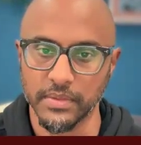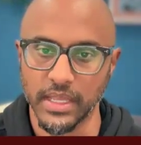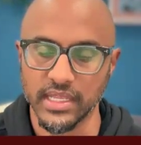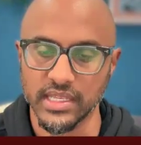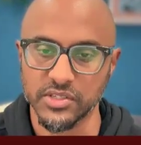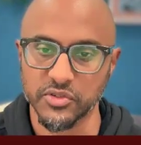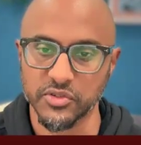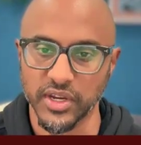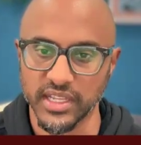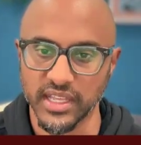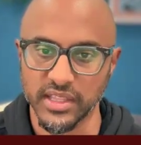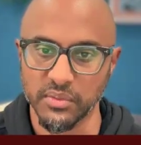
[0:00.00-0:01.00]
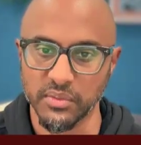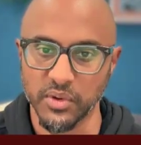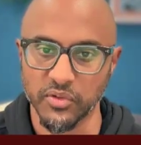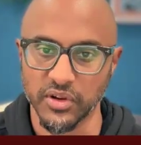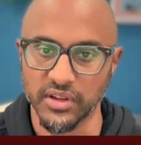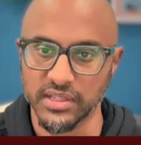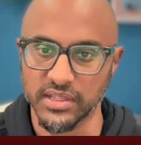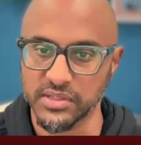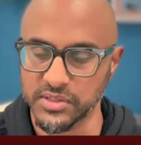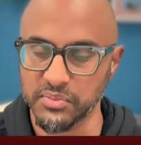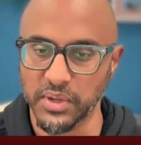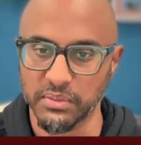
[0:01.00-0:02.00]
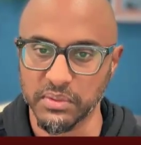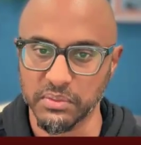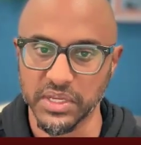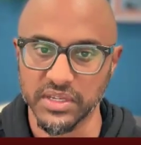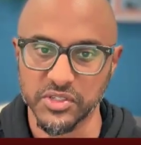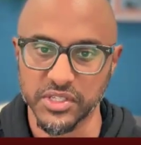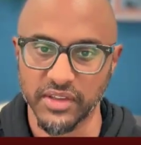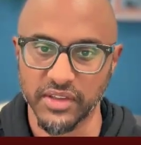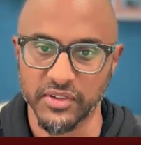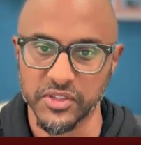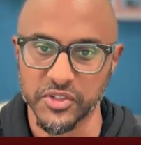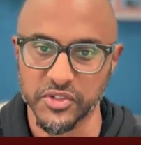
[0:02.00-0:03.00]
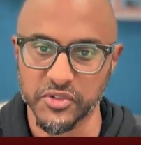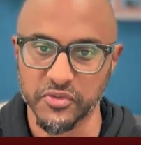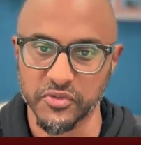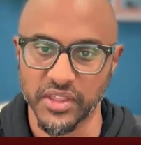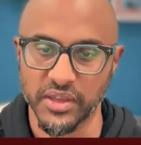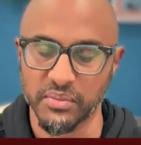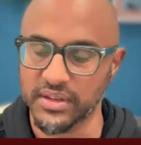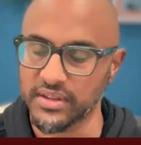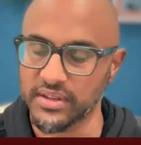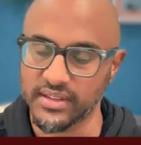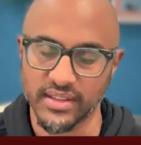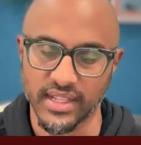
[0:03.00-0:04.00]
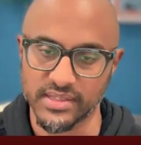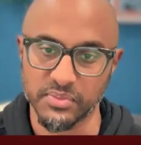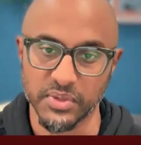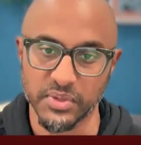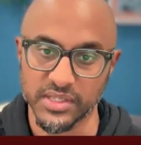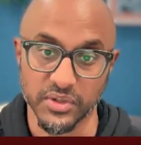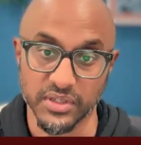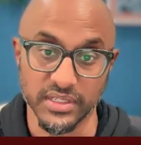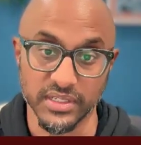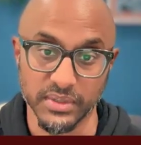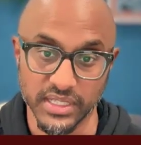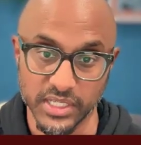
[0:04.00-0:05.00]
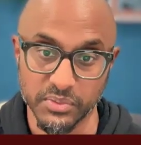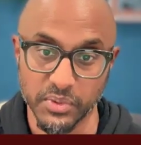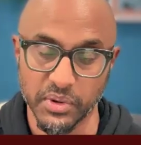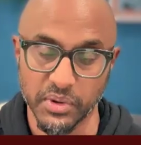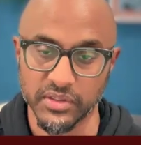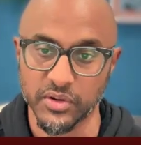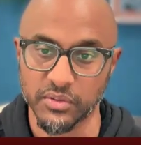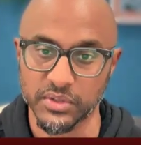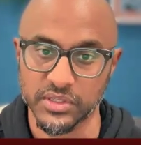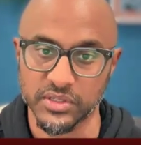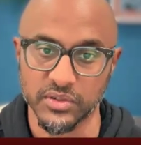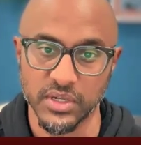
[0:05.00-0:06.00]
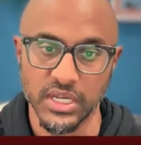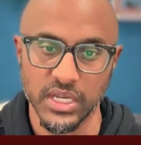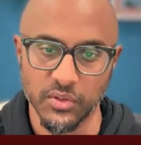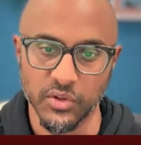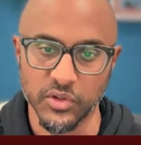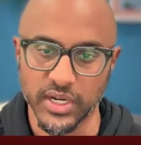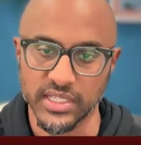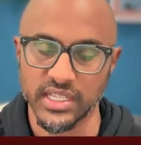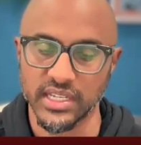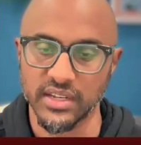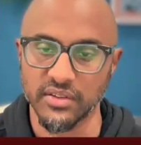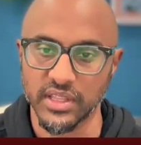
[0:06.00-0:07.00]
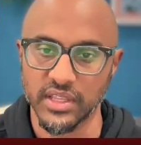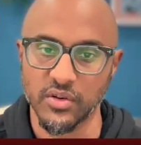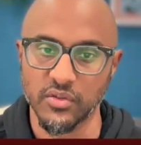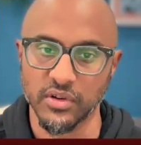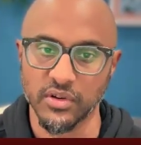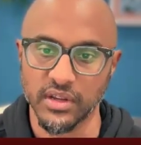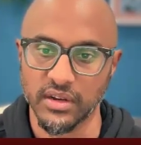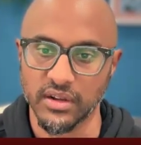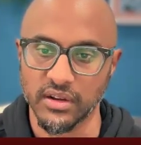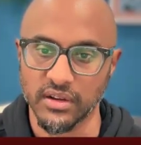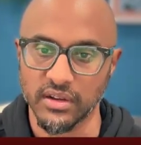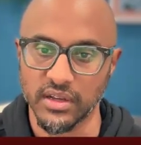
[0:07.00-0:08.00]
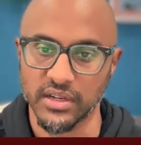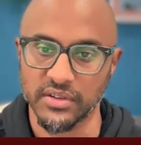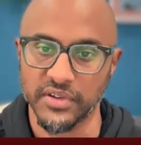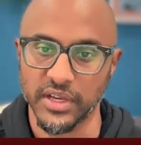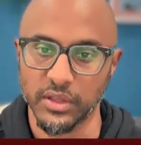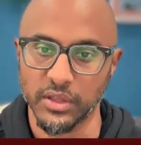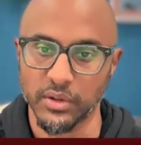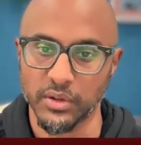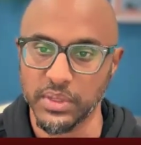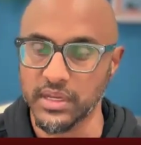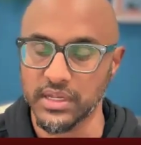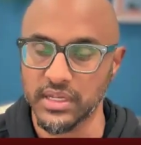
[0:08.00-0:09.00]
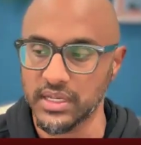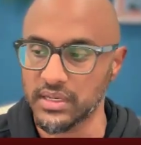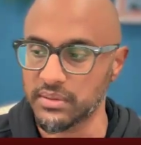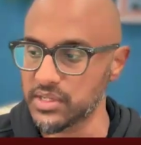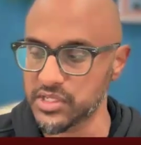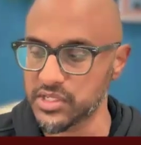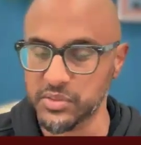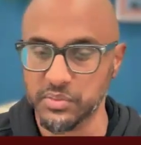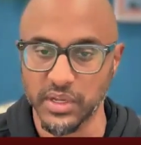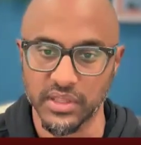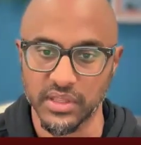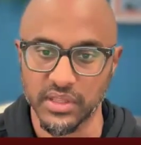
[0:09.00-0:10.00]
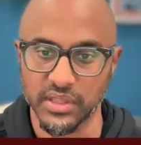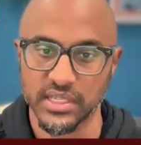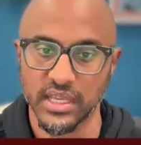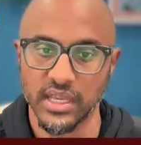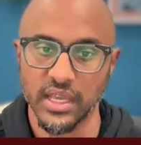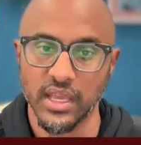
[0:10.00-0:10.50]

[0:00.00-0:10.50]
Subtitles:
Annie is trying to get them over, it's probably because she's having to search for them, but that's because we're a little bit less prepared than normal. So we'll try to send everything over in our follow-up email, and just bear with us.